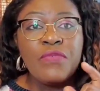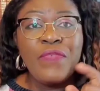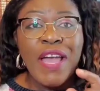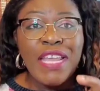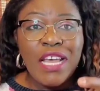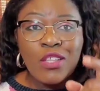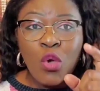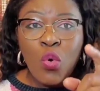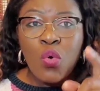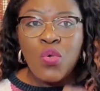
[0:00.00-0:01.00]
Find
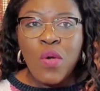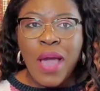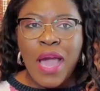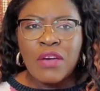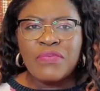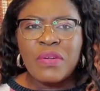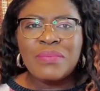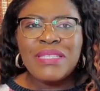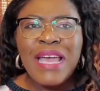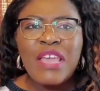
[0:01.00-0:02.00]
out who you are.
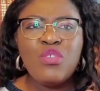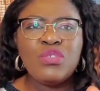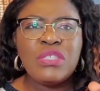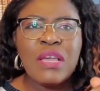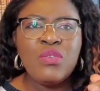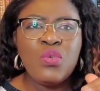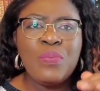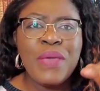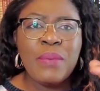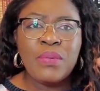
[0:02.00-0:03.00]
From there
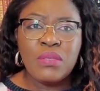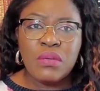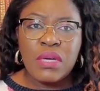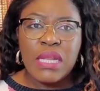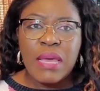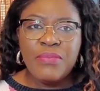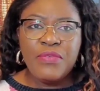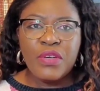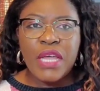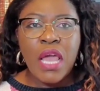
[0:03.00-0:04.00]
you'll be able to climb
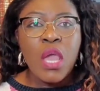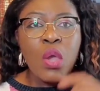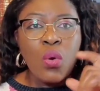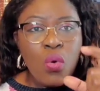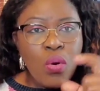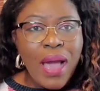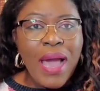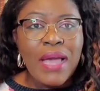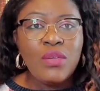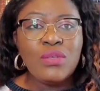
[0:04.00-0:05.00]
further. Who
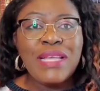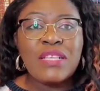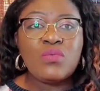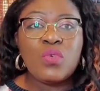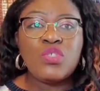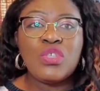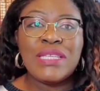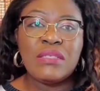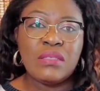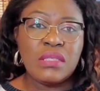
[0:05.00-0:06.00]
are you? That's what you
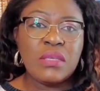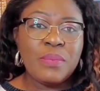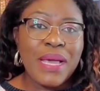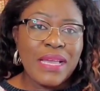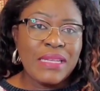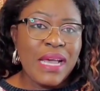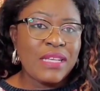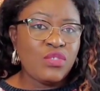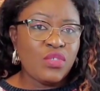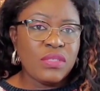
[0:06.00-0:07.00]
need to sit back and
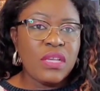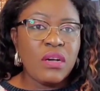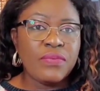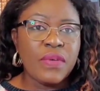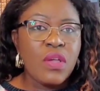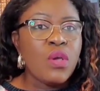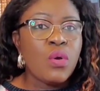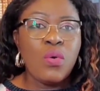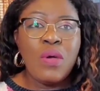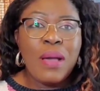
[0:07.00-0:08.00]
ask yourself.
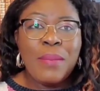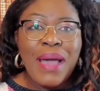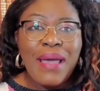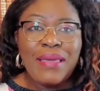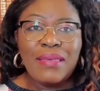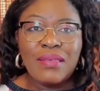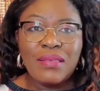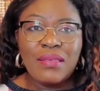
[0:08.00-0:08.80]
Who am I?